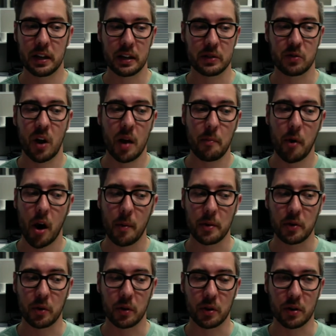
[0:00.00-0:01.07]
I try
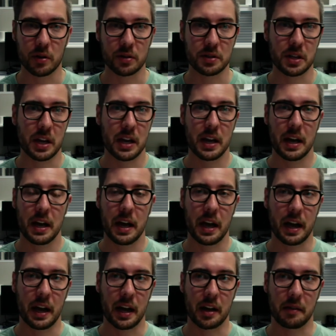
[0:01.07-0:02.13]
Pomodoros,
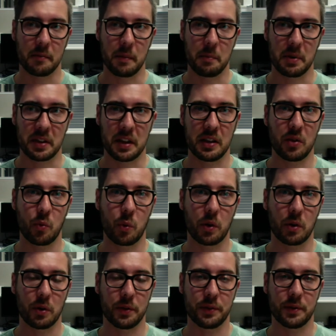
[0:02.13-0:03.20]
but then the
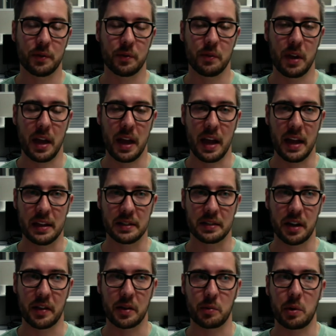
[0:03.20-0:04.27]
world has
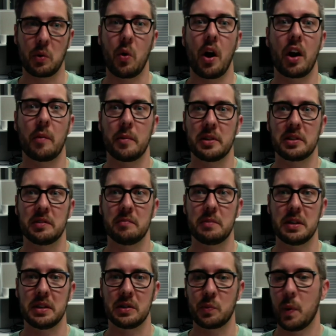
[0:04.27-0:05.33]
other requirements of
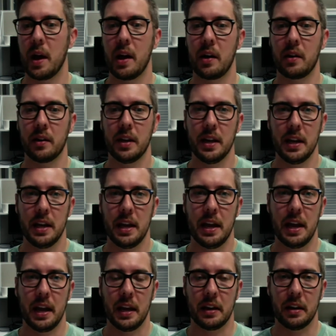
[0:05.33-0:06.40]
me as well.
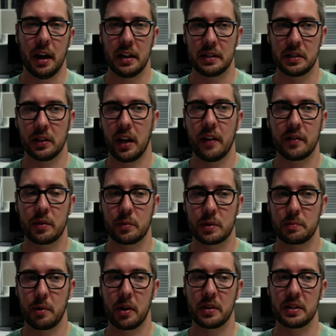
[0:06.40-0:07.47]
And I still have to
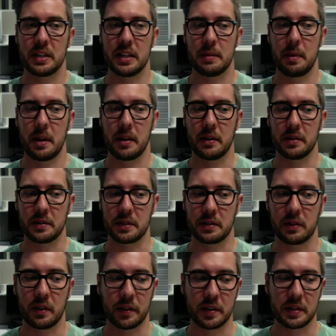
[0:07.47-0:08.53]
respond to emails and
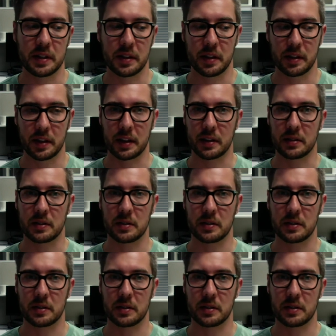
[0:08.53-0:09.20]
all these other things.